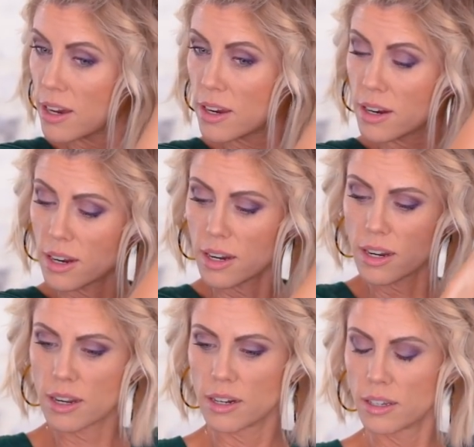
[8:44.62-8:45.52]

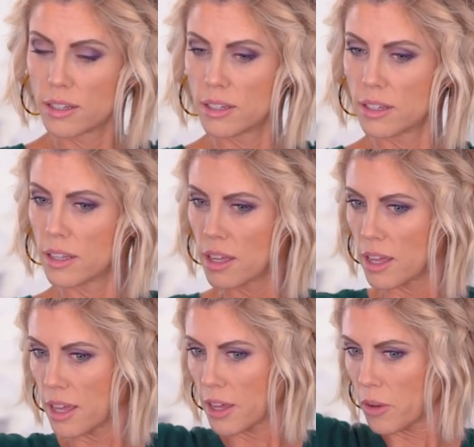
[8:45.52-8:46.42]
are
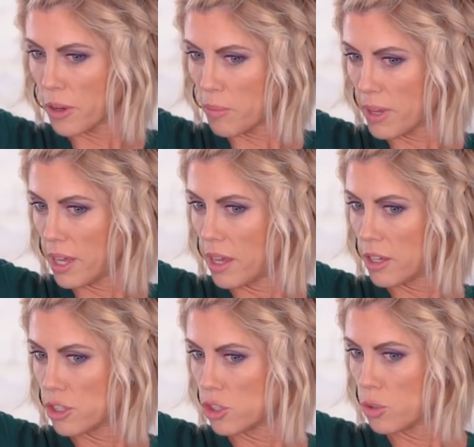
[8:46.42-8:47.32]
going to be
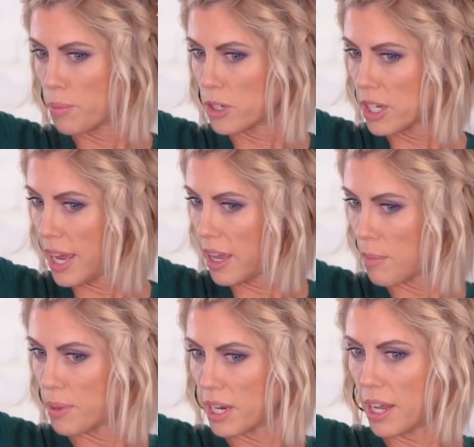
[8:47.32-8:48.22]
super tight
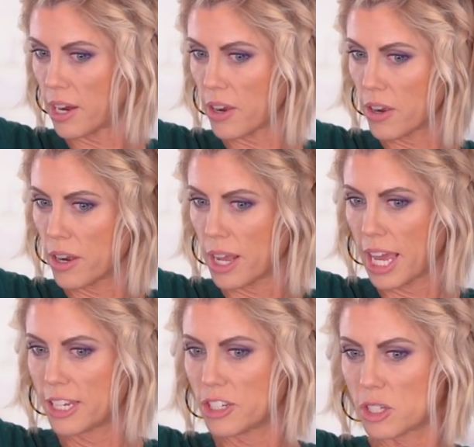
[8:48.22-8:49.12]
up in here
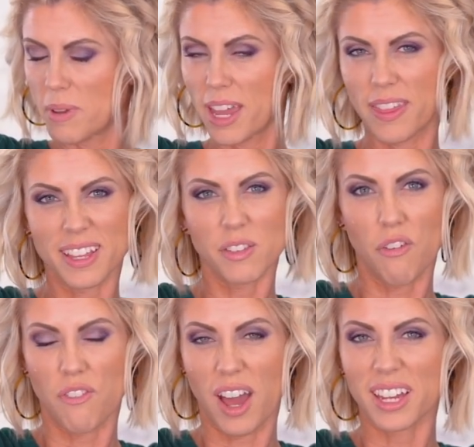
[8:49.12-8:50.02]
and just make these
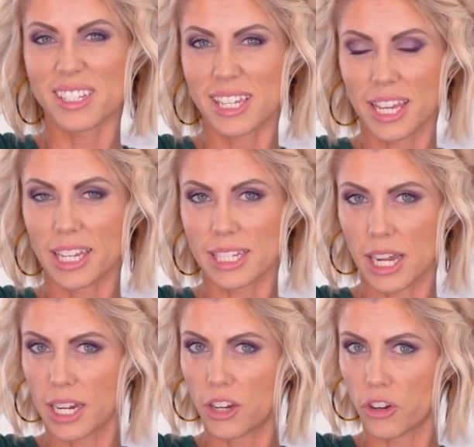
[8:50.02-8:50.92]
fun teeny
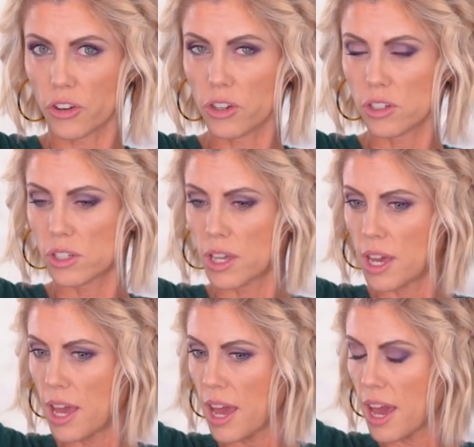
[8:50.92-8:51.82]
tiny curls.
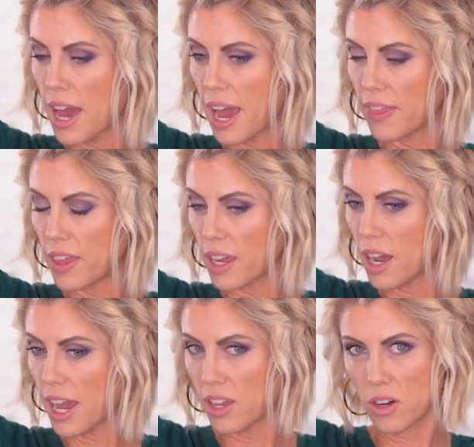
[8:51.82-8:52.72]
And
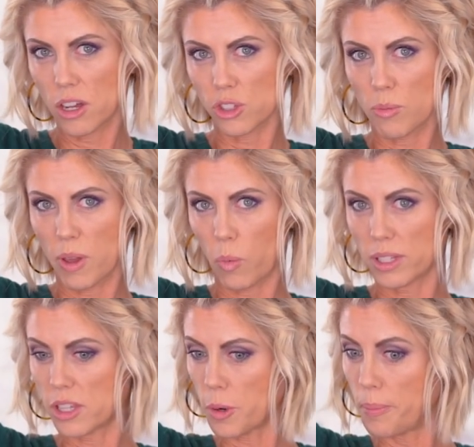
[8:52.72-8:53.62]
then I can also make
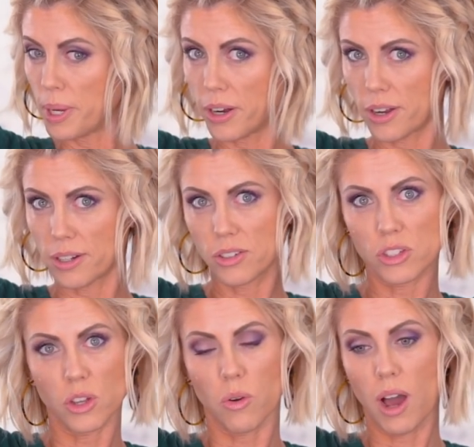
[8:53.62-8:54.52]
ones that are bigger.
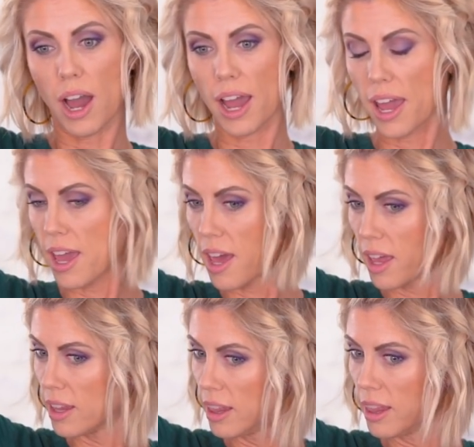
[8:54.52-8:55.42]
So
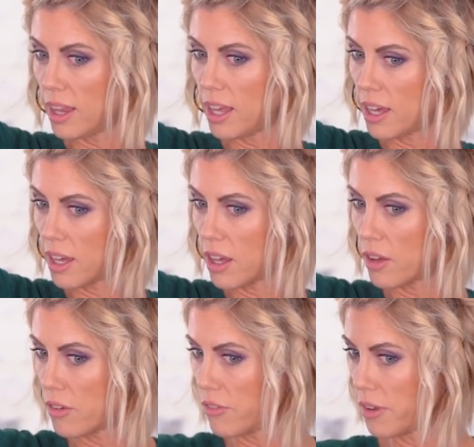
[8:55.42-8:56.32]
I
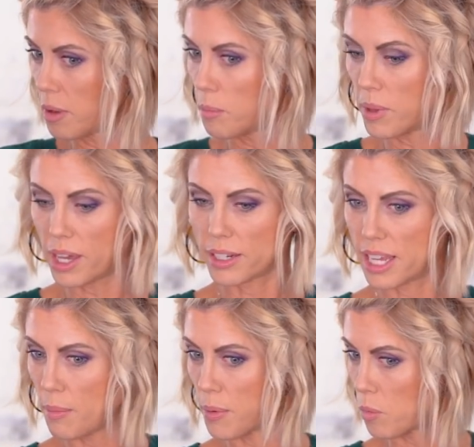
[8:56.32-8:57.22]
love me a
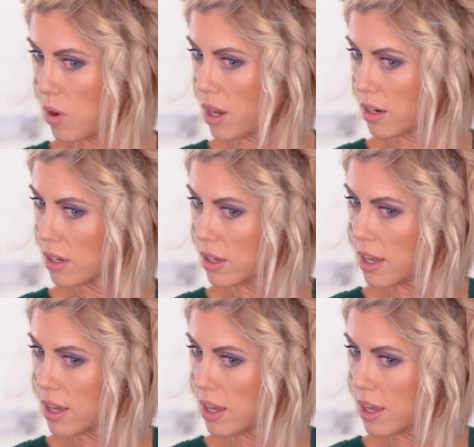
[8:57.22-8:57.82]
tapered wand.